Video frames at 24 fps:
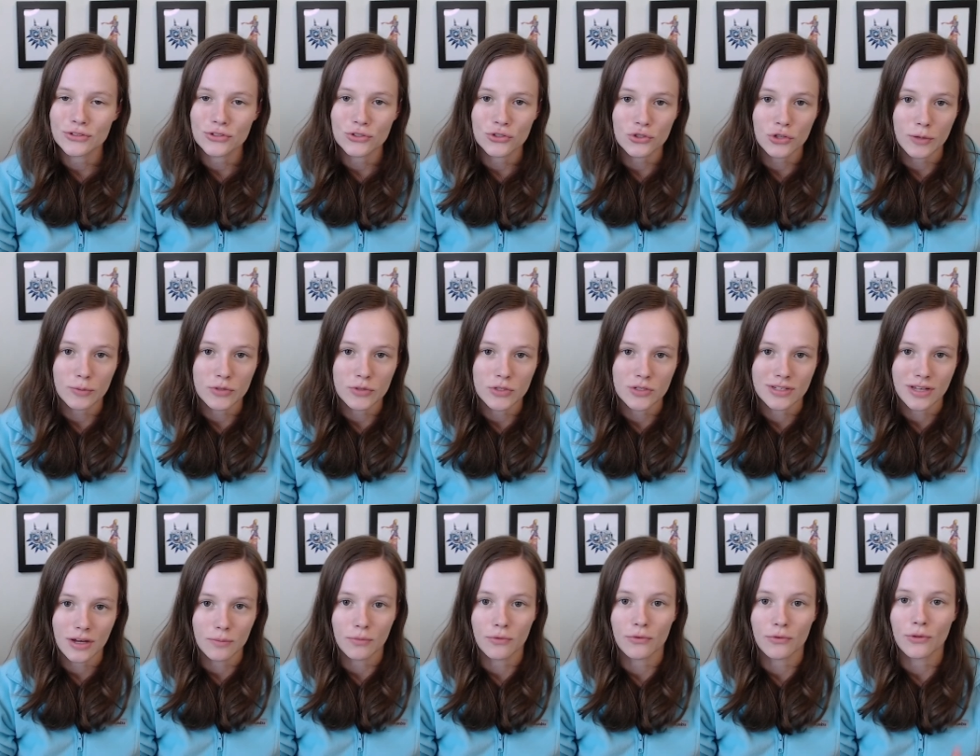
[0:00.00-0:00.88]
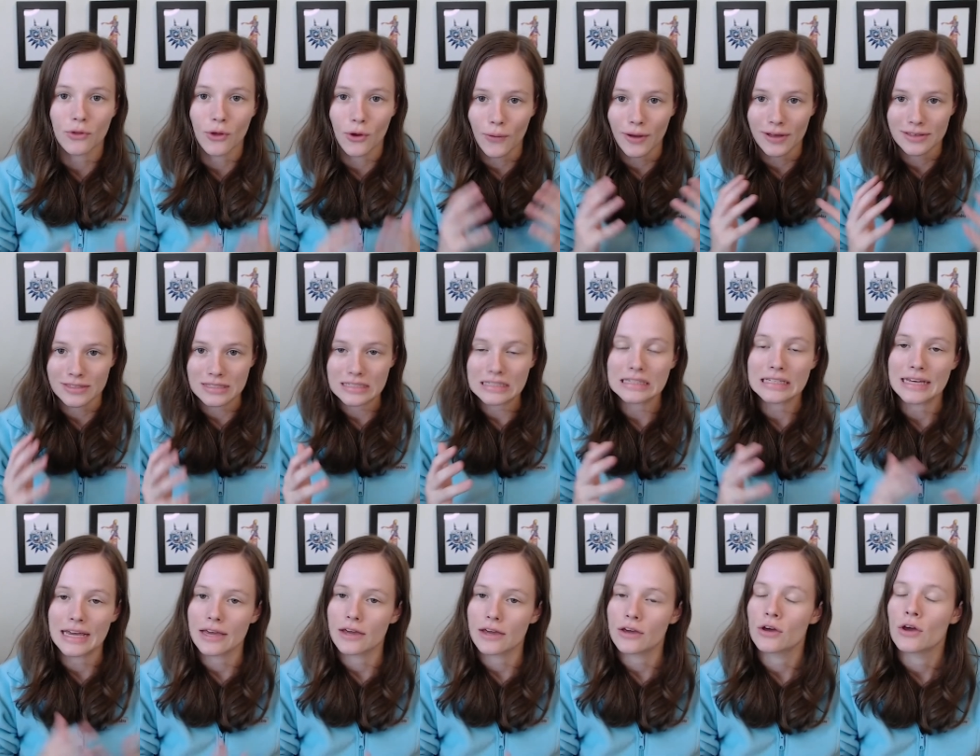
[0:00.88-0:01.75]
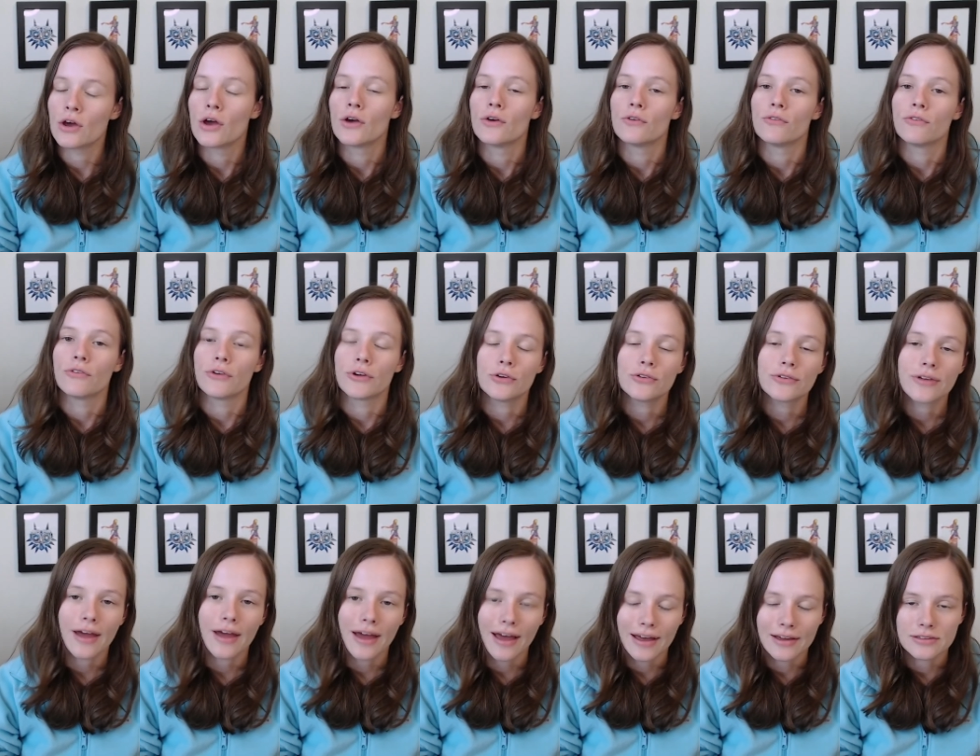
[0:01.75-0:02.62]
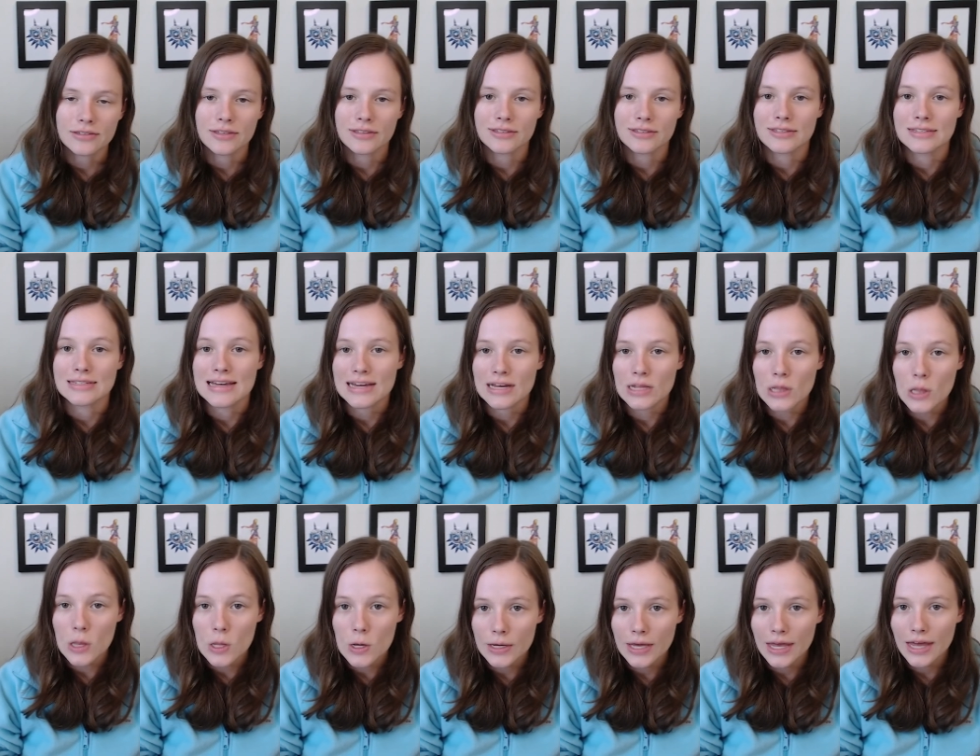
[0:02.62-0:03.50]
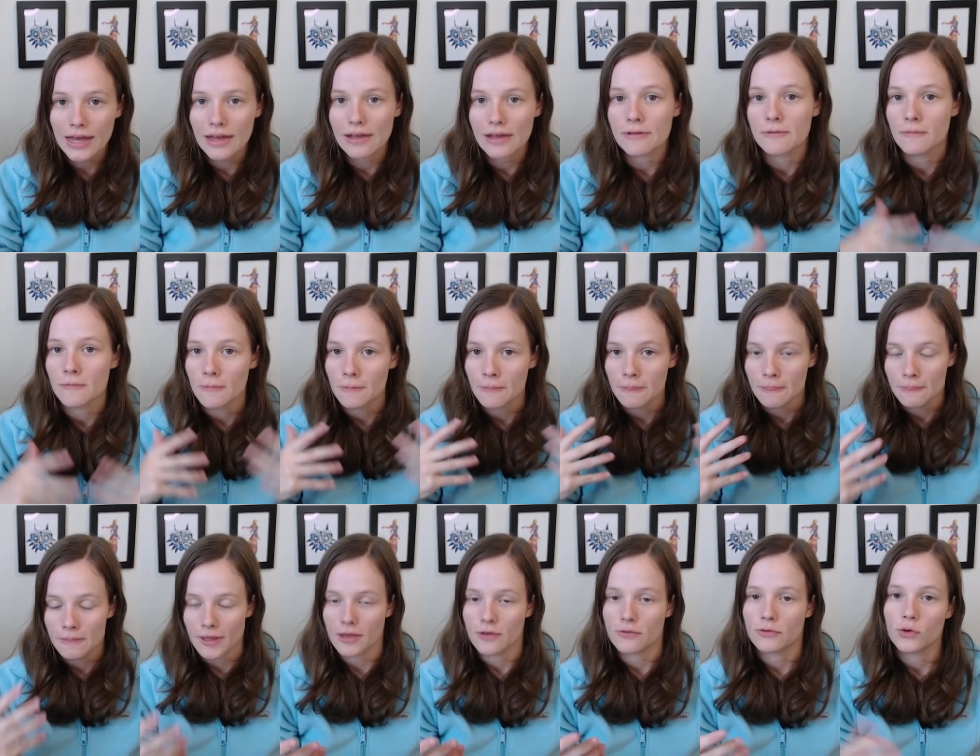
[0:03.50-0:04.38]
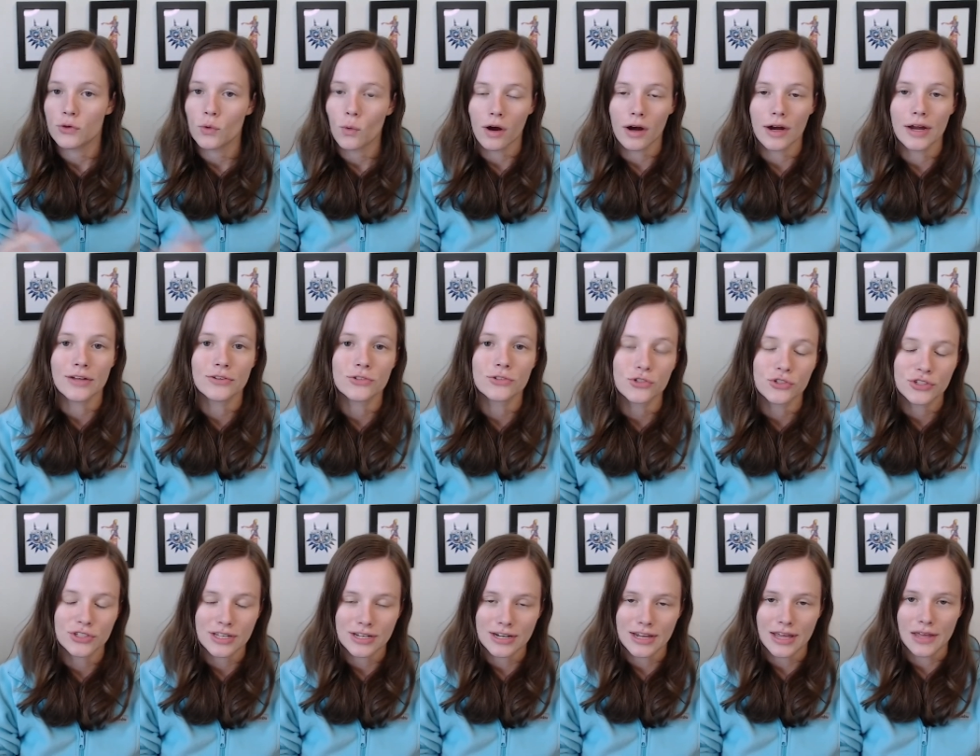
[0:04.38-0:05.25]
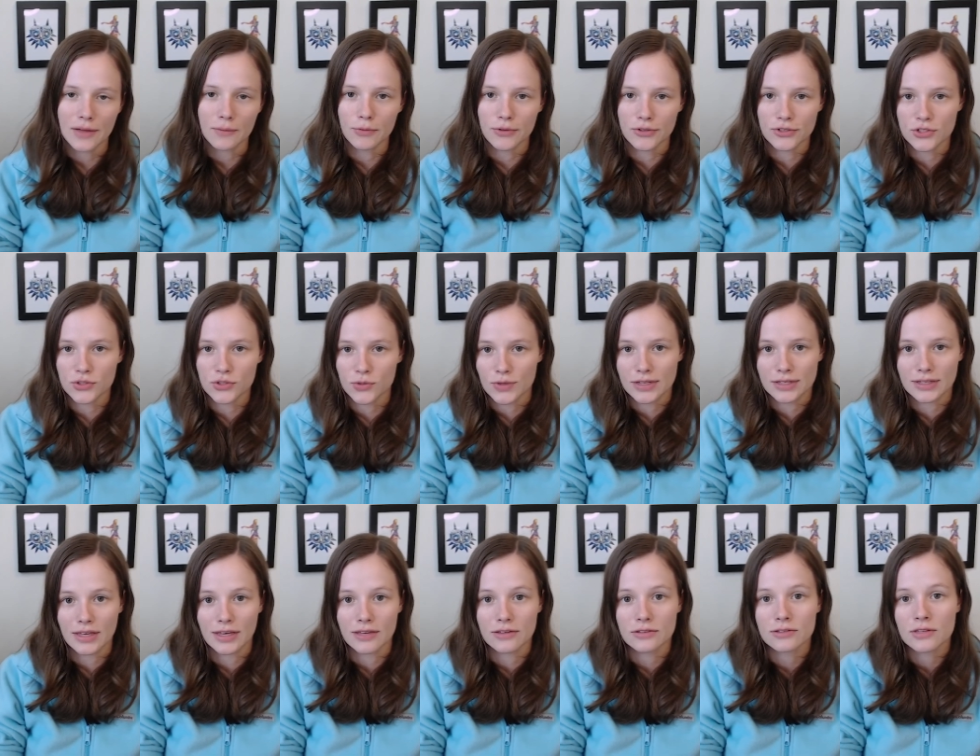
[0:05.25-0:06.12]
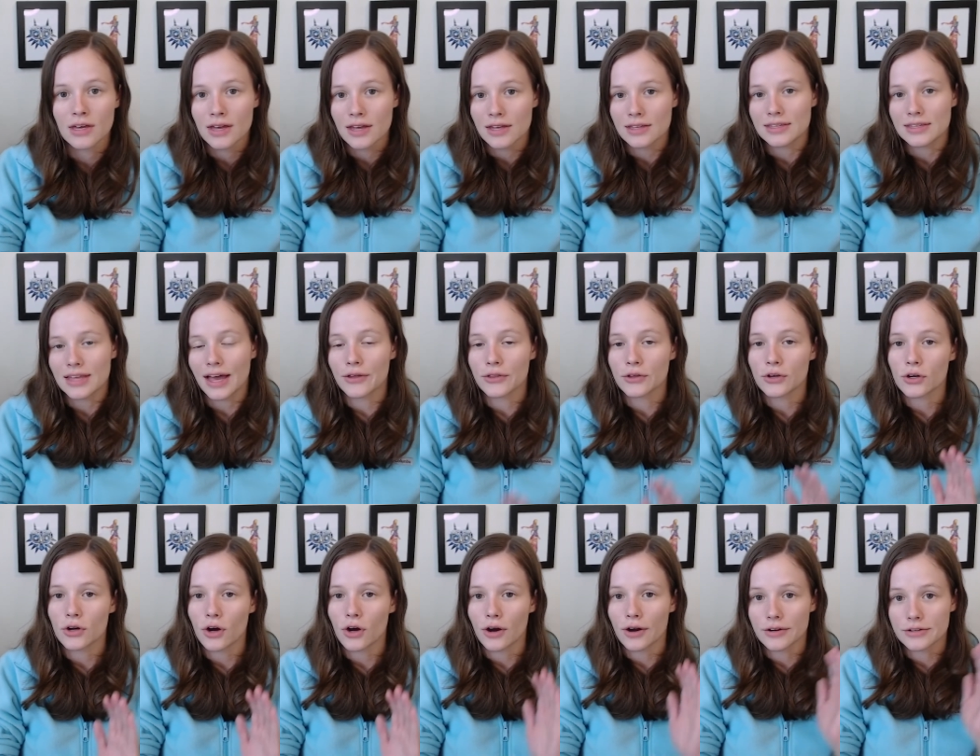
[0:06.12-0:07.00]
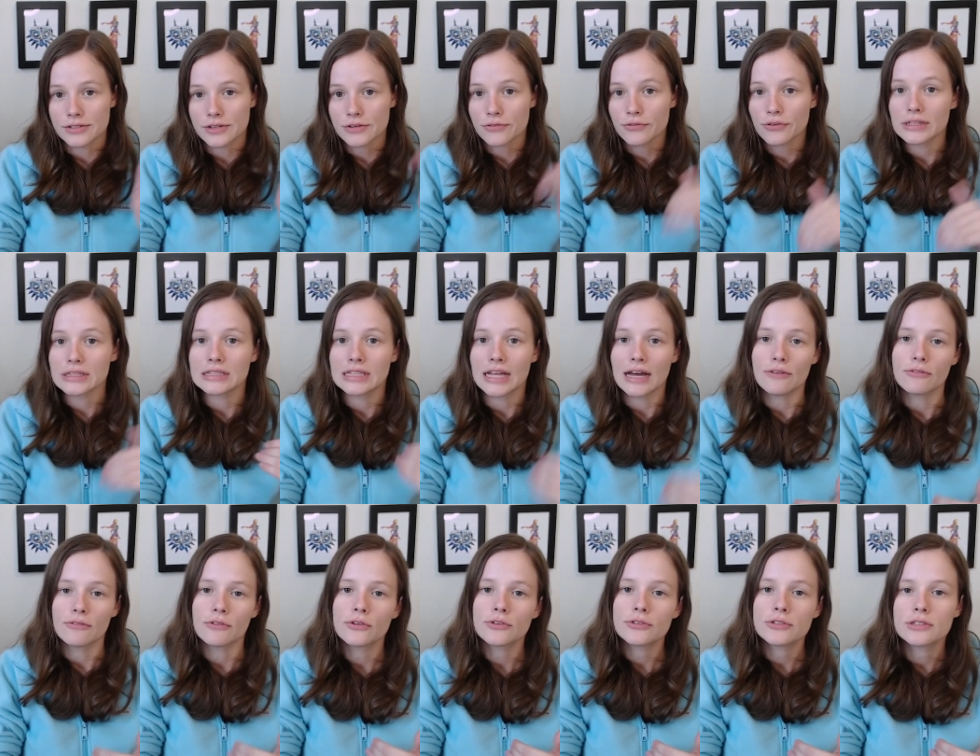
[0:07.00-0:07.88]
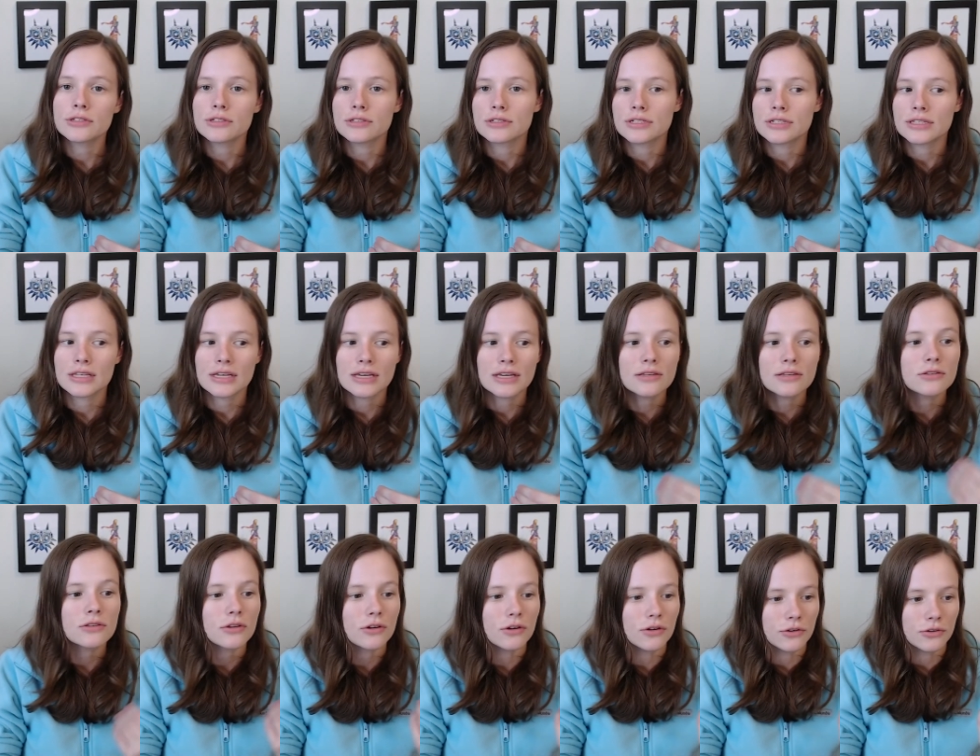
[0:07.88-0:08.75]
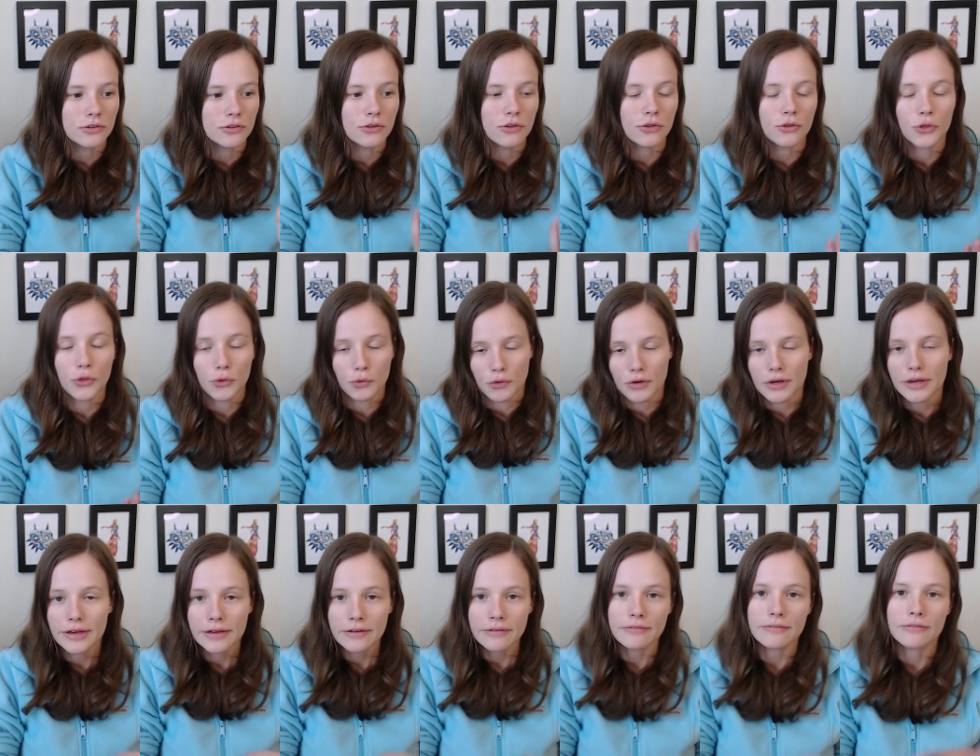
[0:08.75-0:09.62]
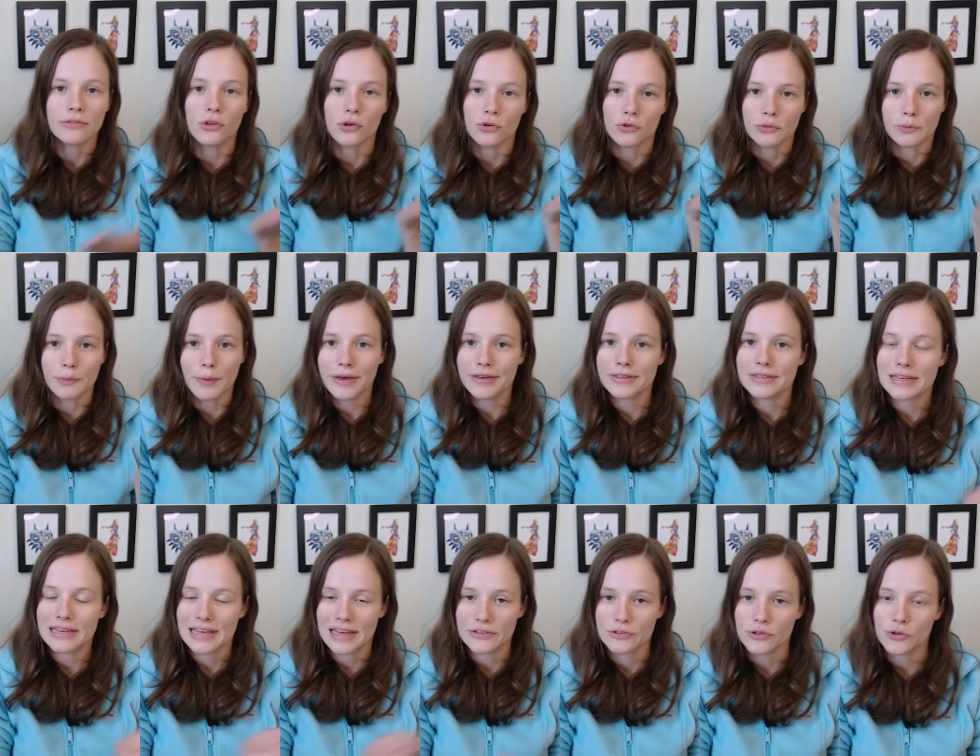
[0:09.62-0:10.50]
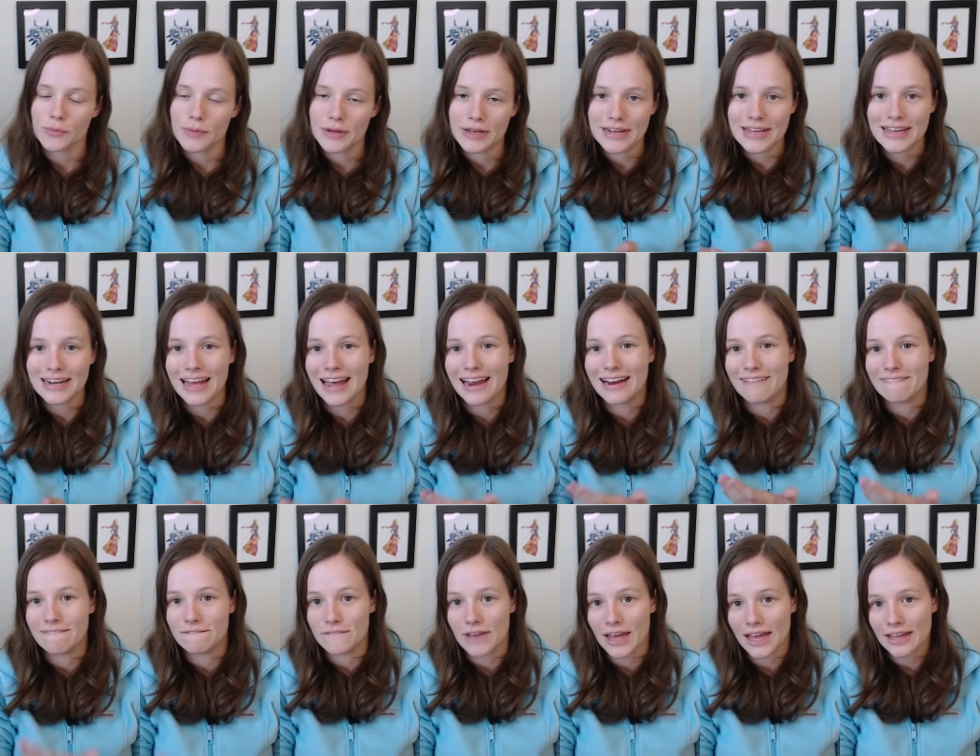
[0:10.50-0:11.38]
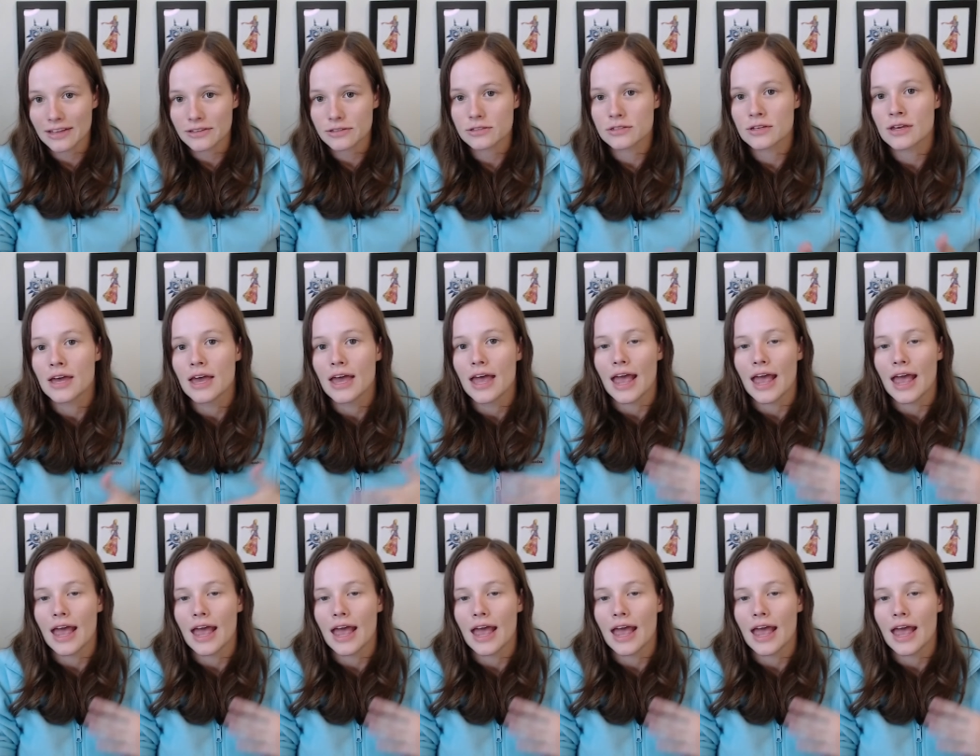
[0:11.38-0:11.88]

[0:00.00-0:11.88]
description down below as a link for you to access and take a look at if you are interested in pursuing these. Now, there are different levels to these. There's three. There's basic, intermediate, and advanced,